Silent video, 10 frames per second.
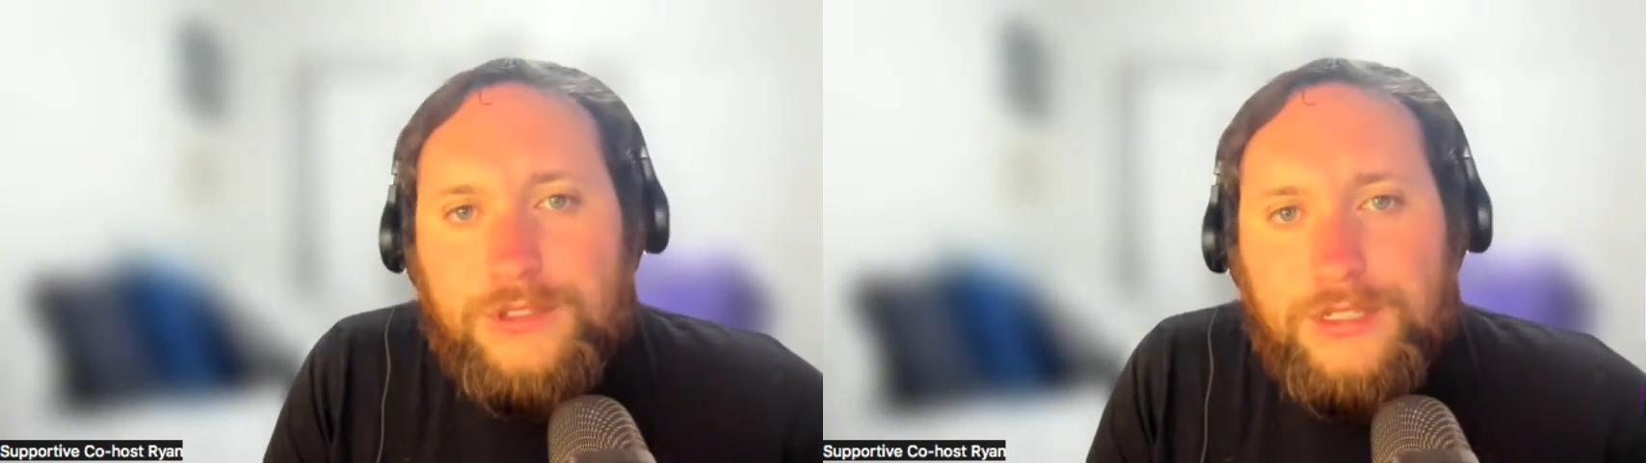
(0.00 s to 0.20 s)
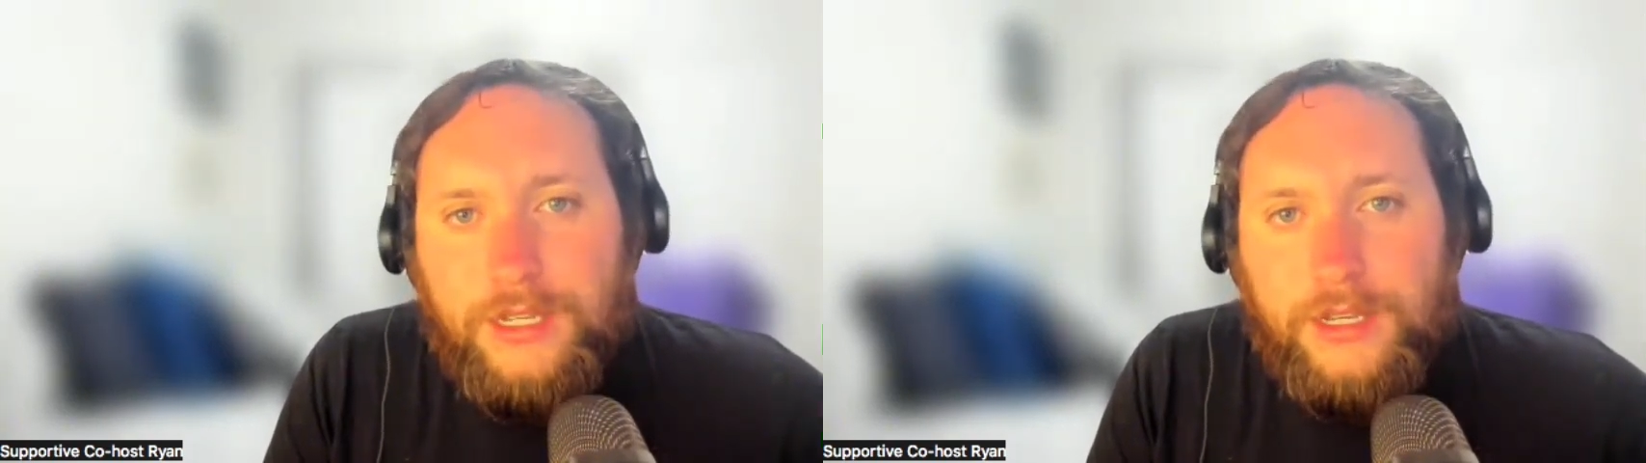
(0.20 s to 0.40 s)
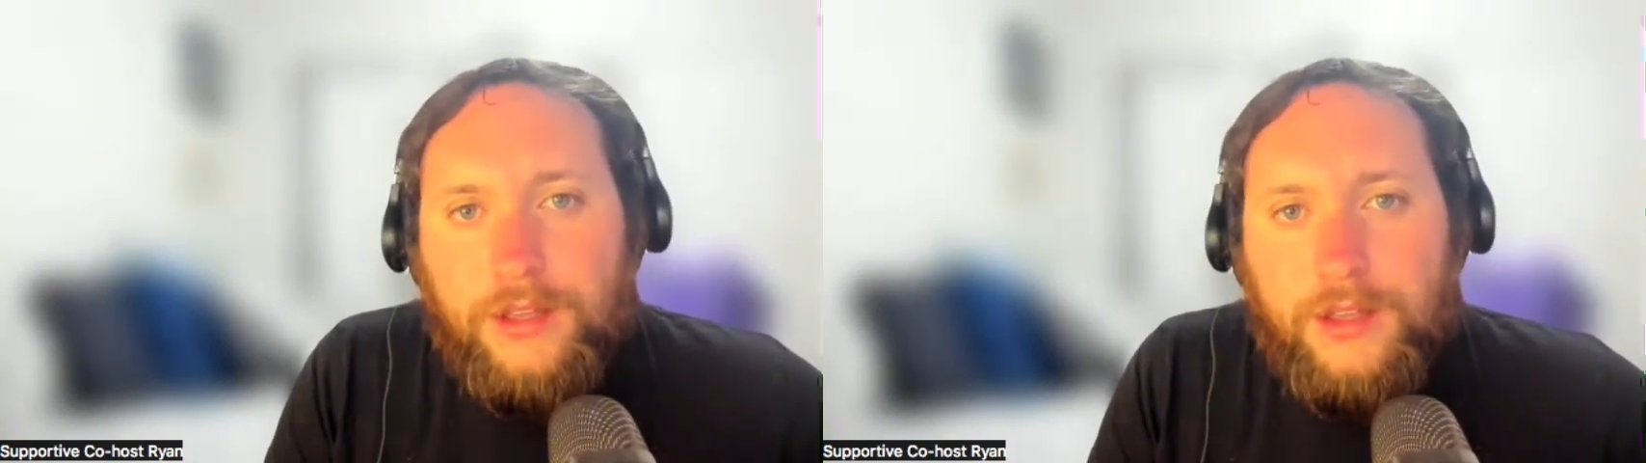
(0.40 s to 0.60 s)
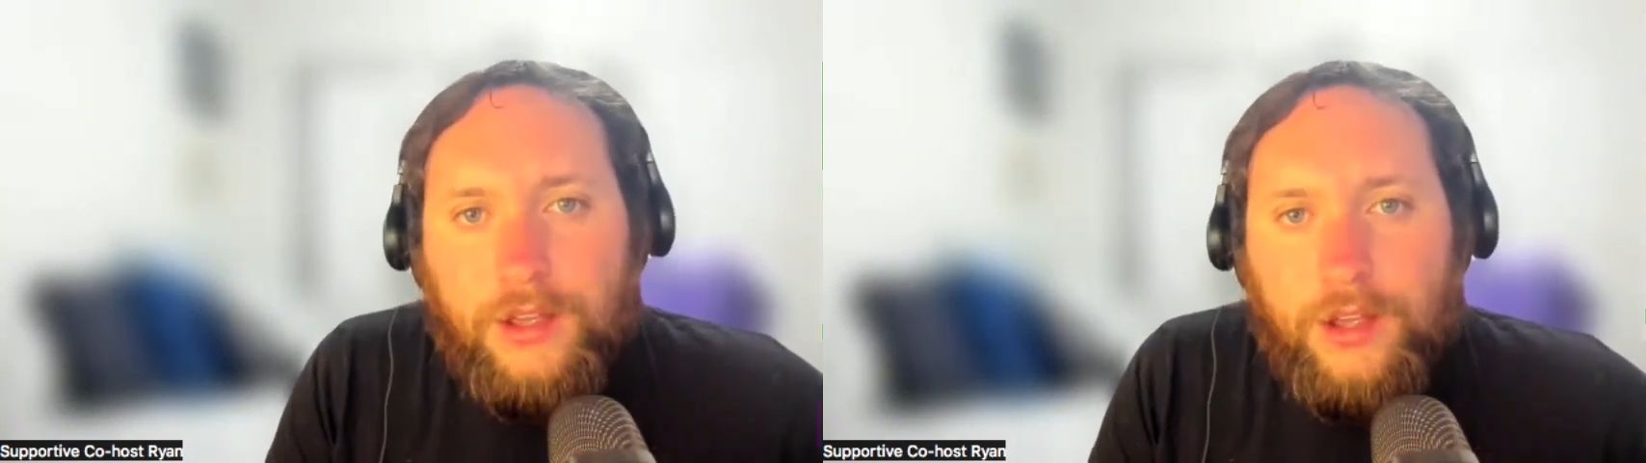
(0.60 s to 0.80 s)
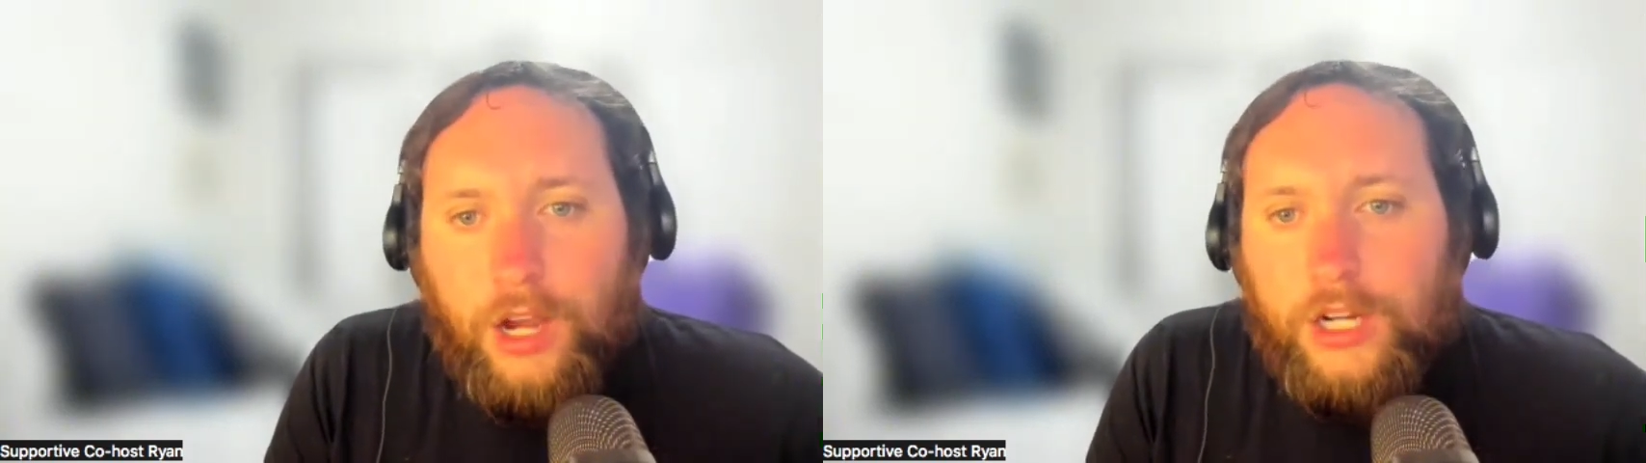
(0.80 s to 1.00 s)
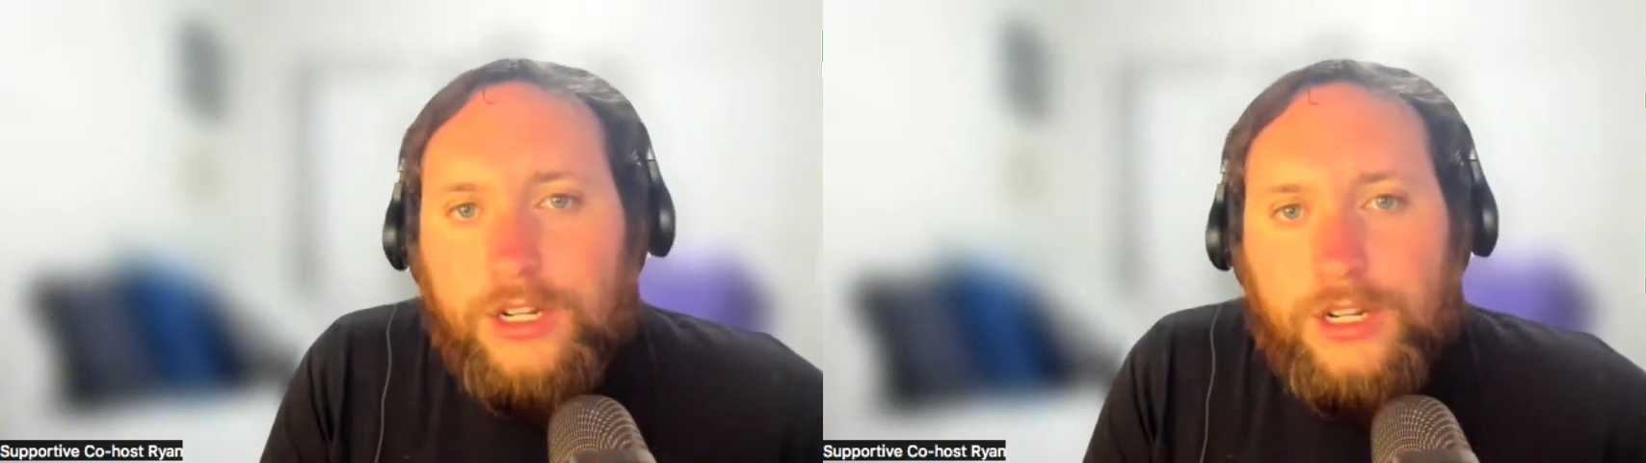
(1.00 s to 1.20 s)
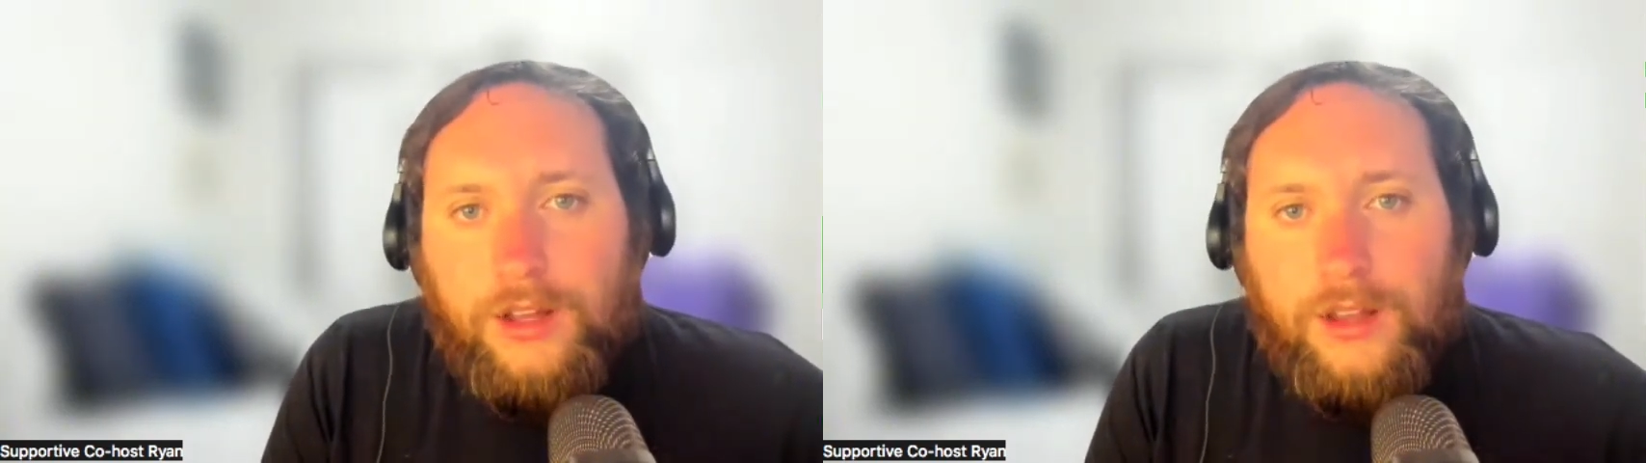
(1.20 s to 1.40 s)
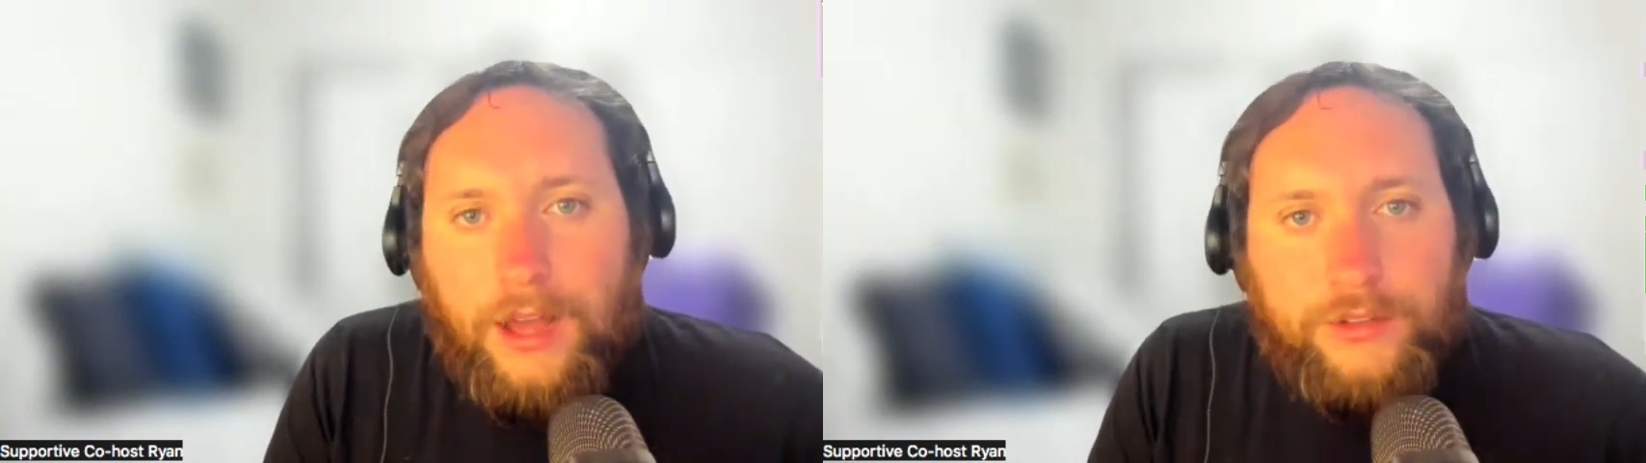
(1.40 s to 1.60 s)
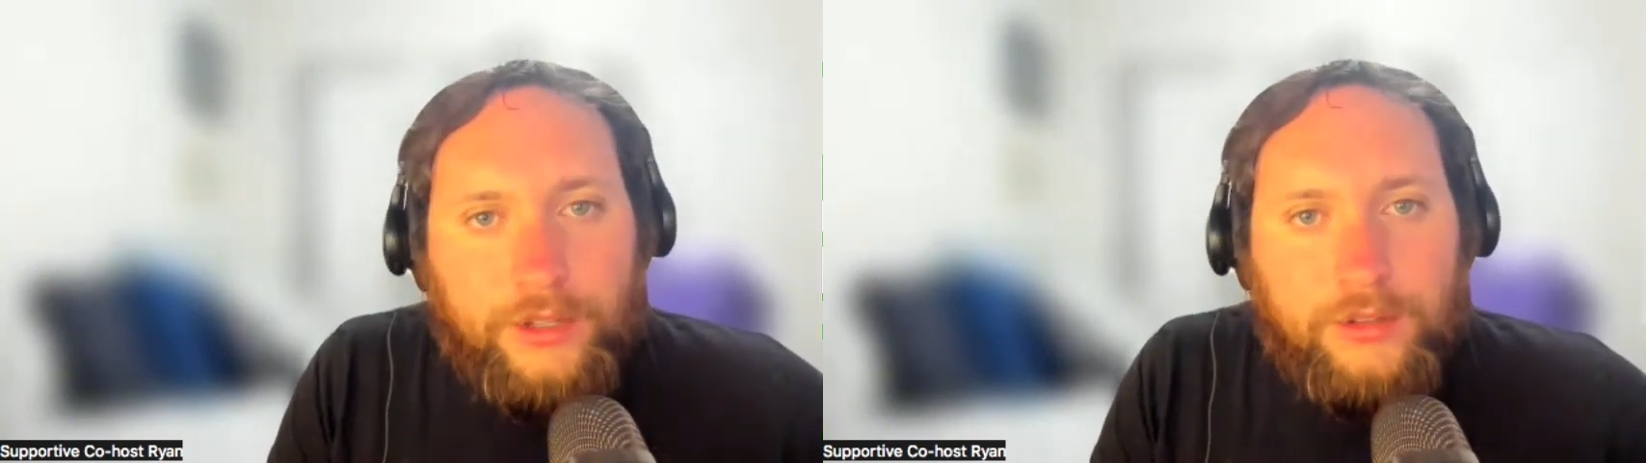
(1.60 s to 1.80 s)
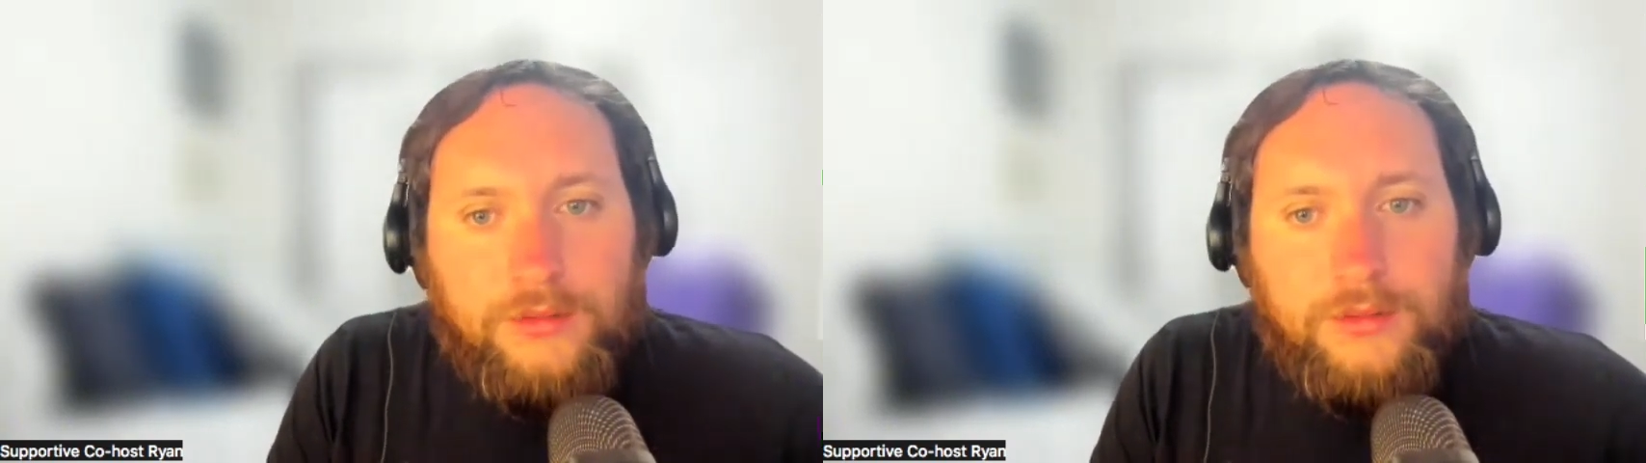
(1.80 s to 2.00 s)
see it are going to clown even, you